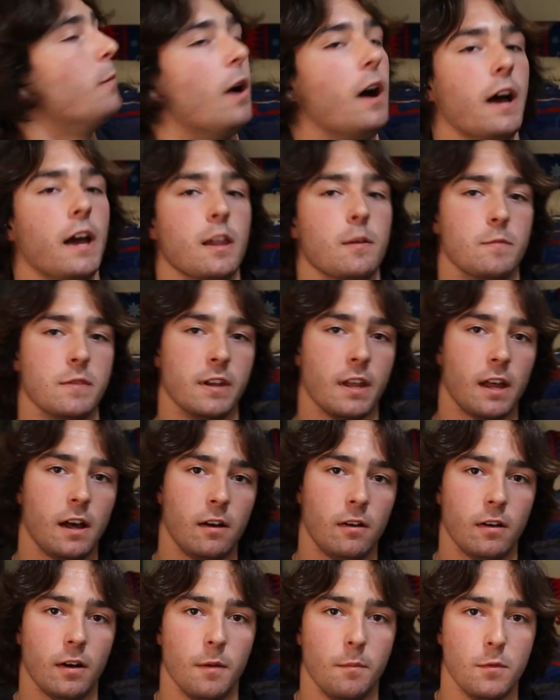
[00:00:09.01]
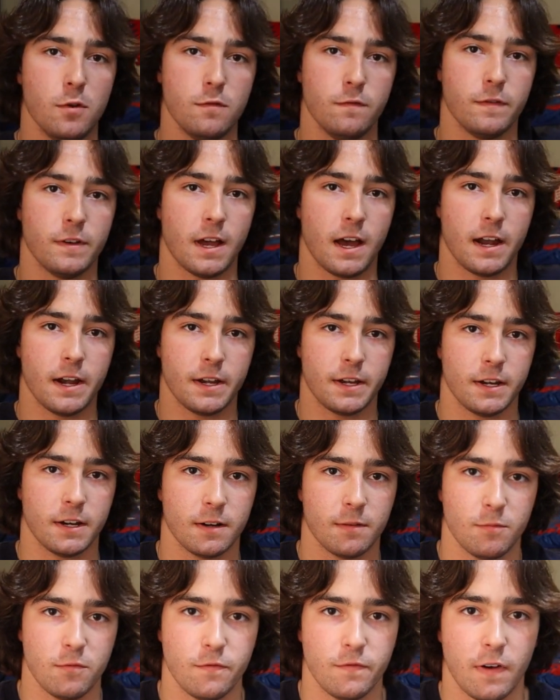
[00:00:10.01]
behind me now. I'm moving out of
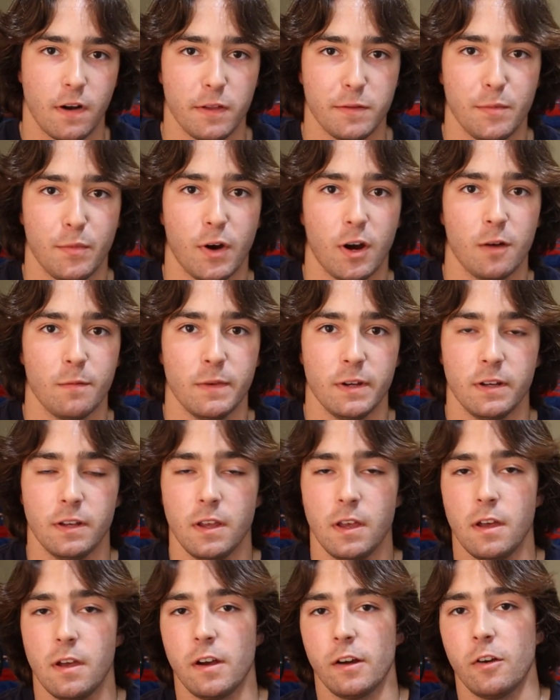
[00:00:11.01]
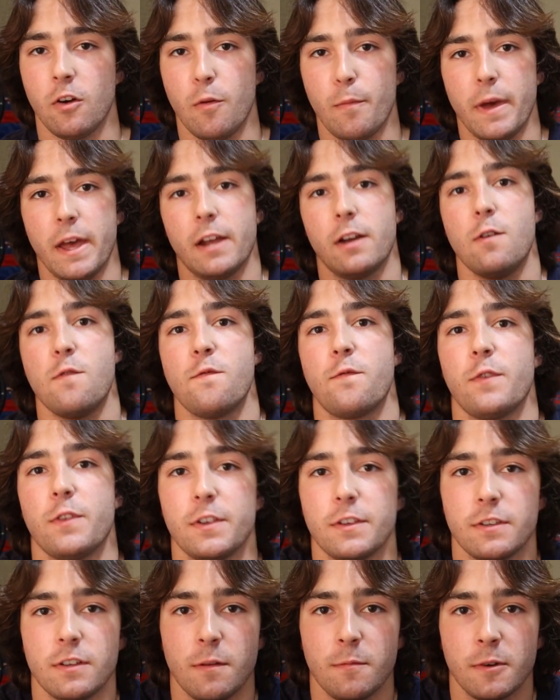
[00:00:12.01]
here, moving out of the apartment, going back home for
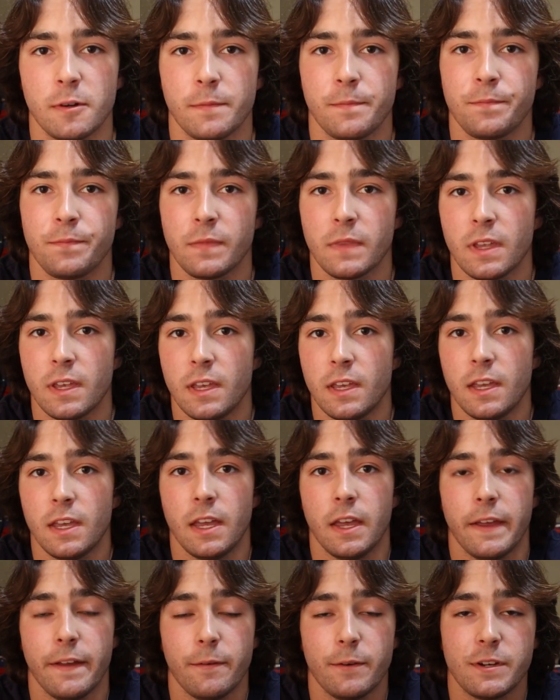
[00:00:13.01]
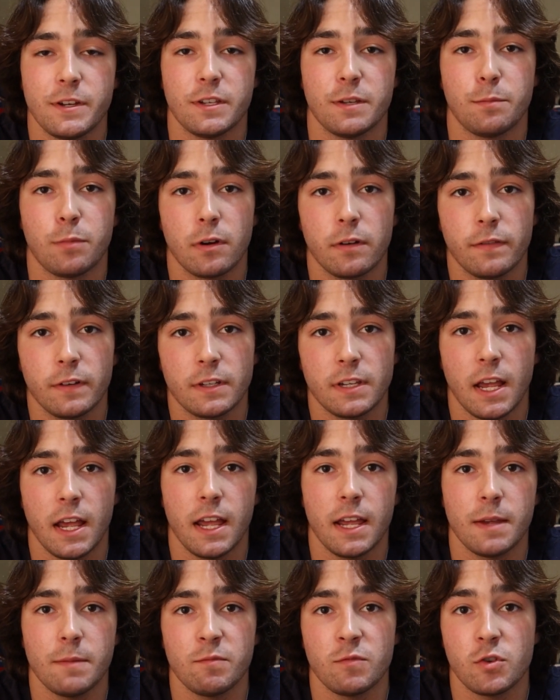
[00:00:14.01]
the summer, which is a perfect
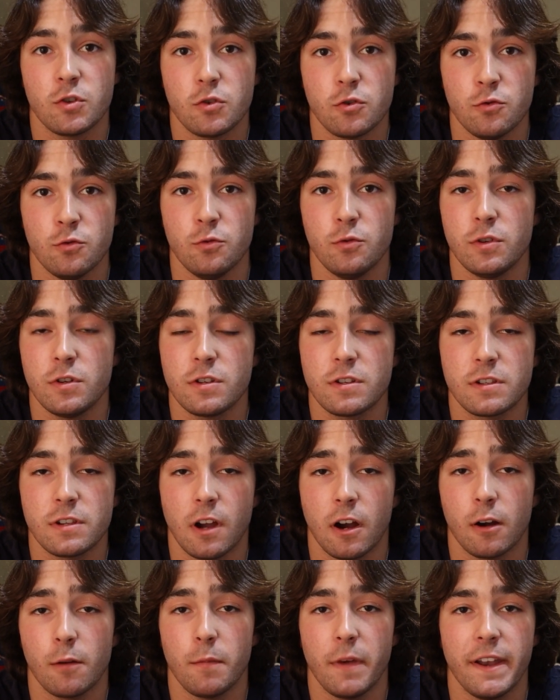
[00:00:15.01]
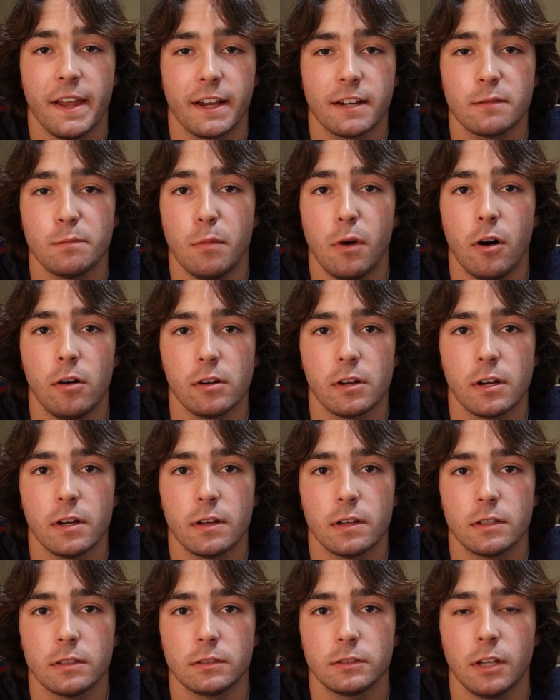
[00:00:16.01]
time to start my next bulk.
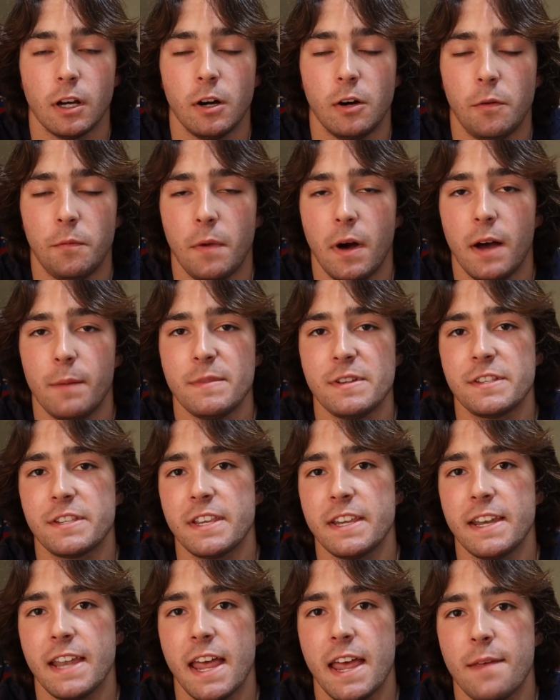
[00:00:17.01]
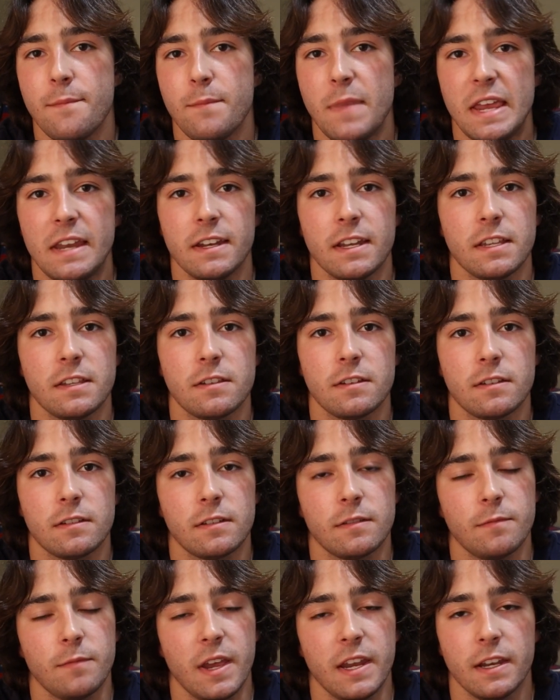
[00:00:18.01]
So I've been sitting at
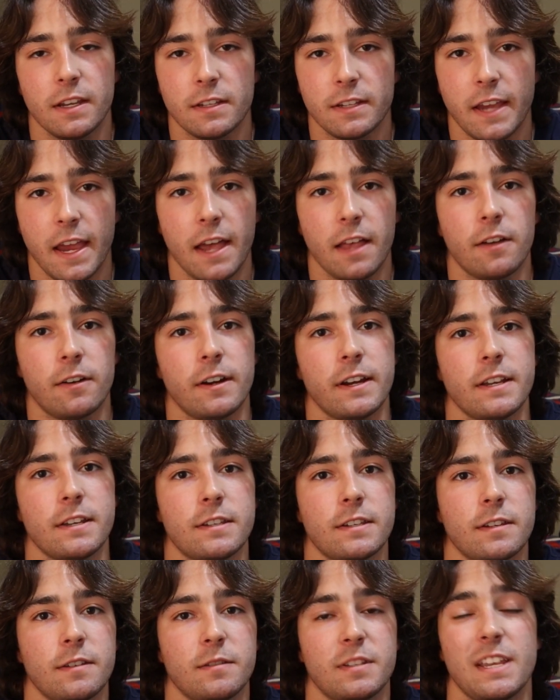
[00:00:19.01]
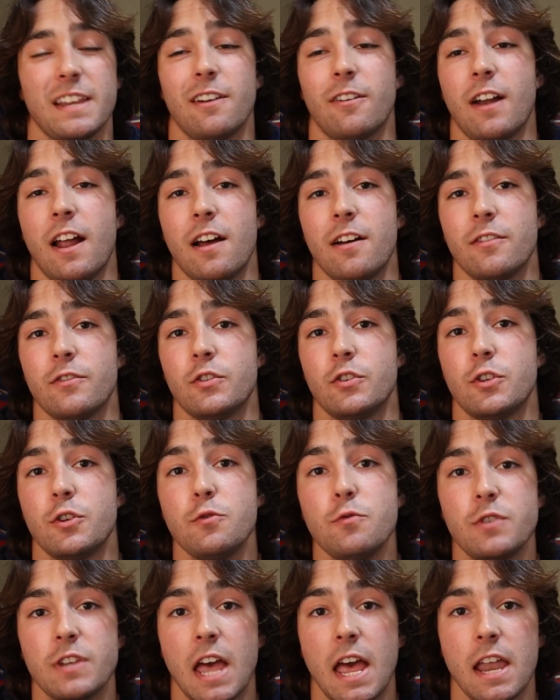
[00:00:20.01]
maintenance calories, sitting around
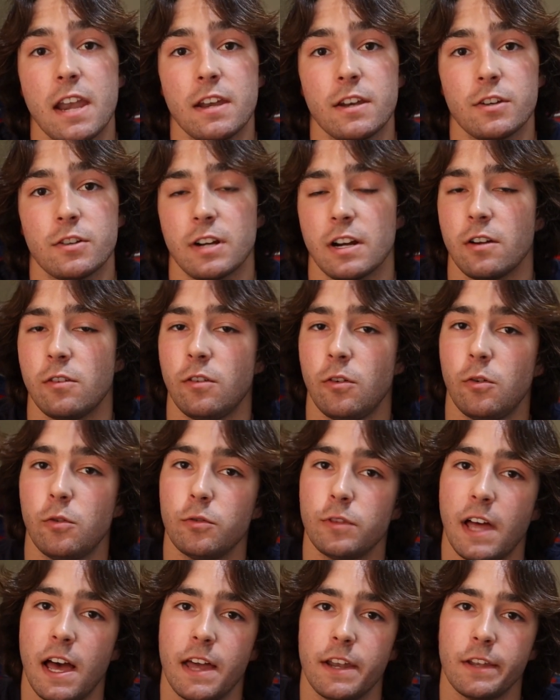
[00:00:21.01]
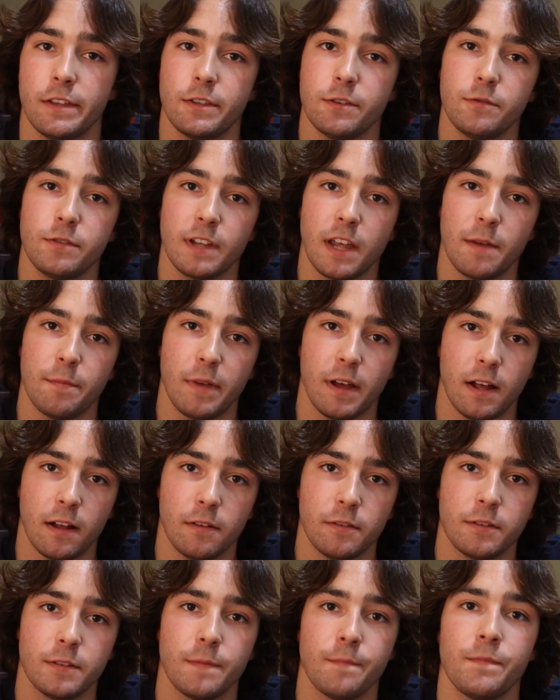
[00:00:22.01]
210, trying to hold on to 210
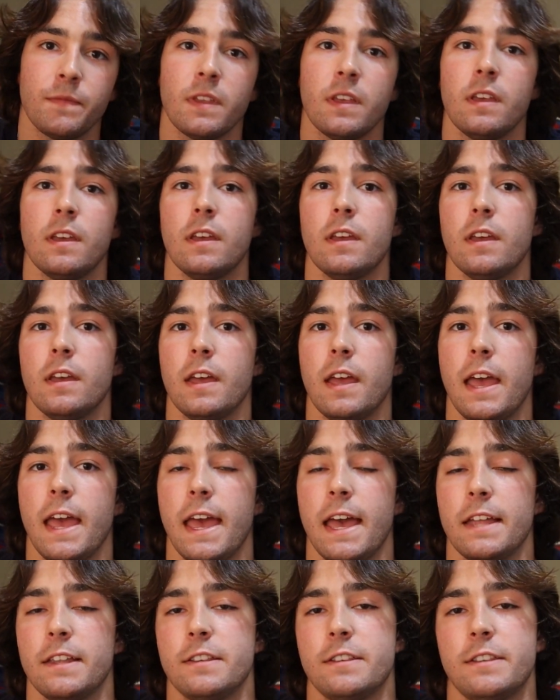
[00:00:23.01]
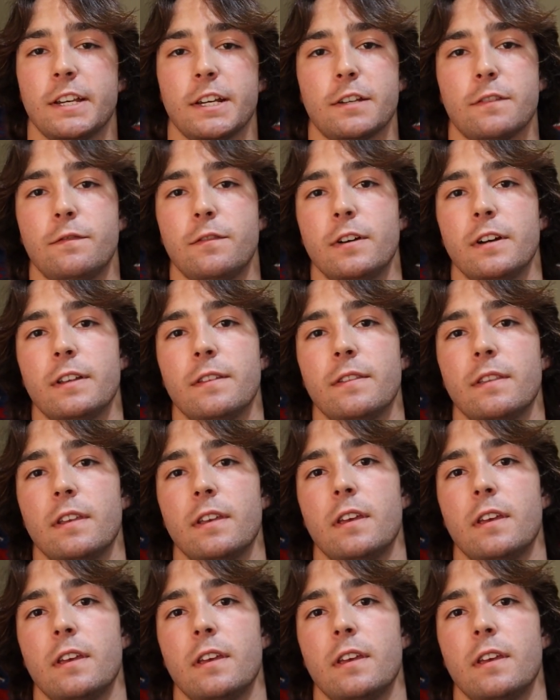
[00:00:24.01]
pounds at 6 foot